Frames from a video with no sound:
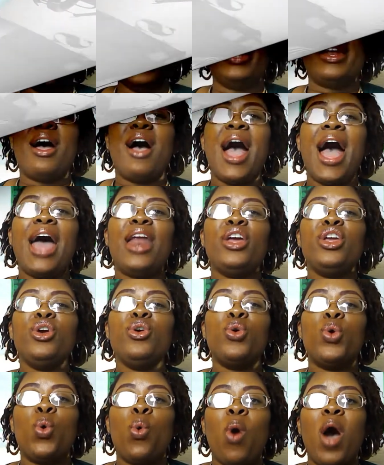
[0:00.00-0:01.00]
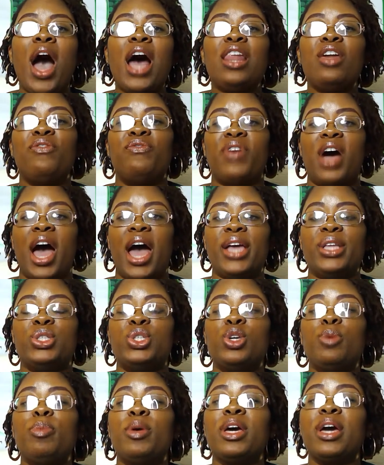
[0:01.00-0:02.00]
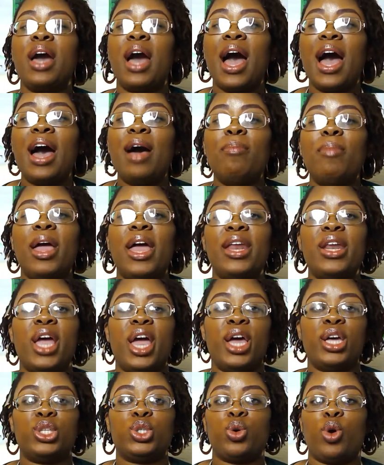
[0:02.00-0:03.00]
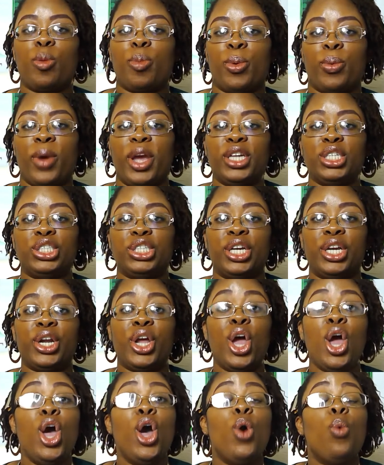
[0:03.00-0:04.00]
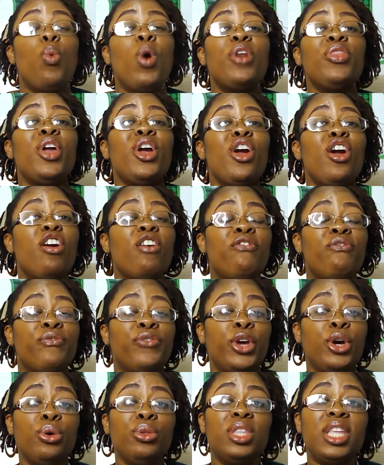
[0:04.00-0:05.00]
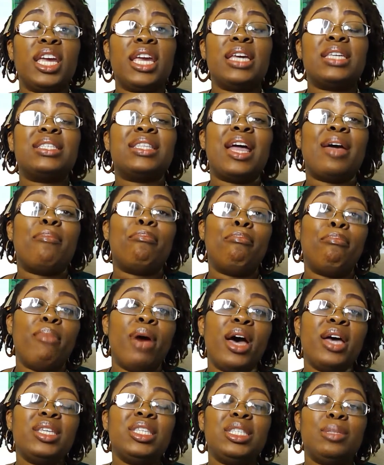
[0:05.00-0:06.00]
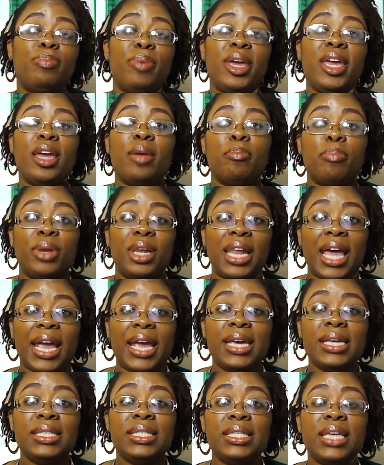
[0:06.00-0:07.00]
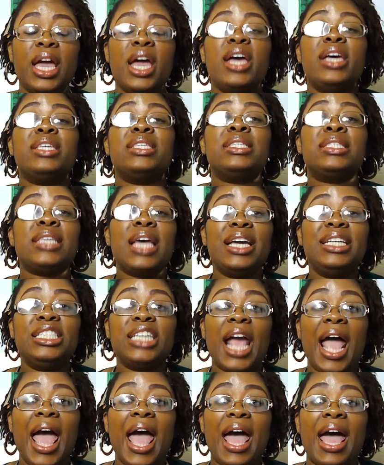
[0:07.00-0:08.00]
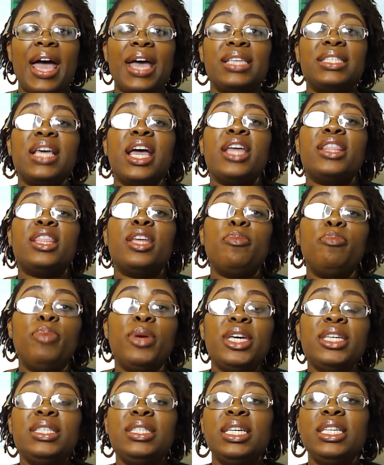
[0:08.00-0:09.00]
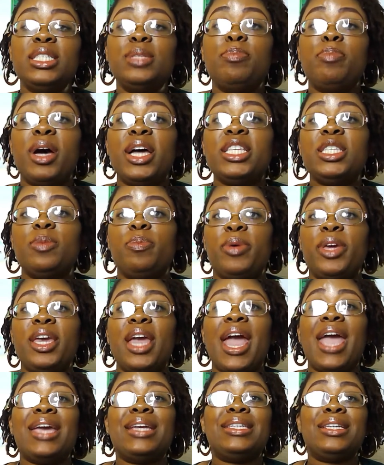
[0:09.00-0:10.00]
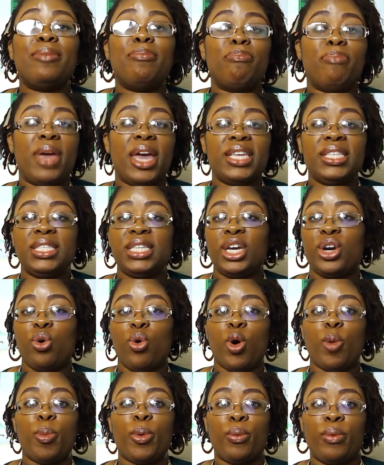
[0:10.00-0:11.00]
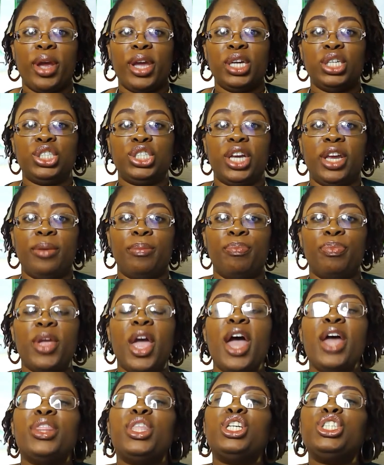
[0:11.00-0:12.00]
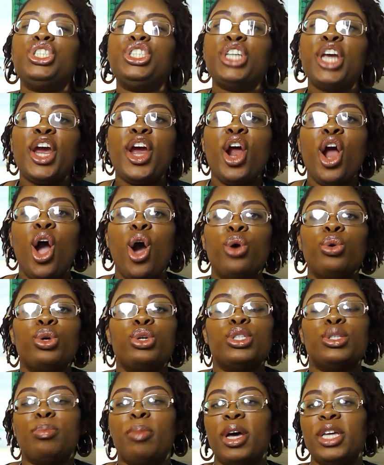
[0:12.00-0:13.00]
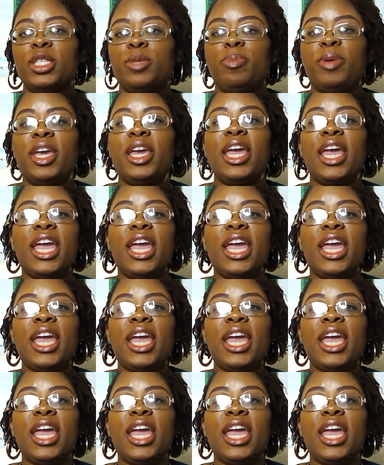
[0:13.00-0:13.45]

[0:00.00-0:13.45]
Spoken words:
Now, how do you qualify to become an S corporation? Well, there are a few things that must be in place, such as the business must be a domestic corporation. The shareholders must be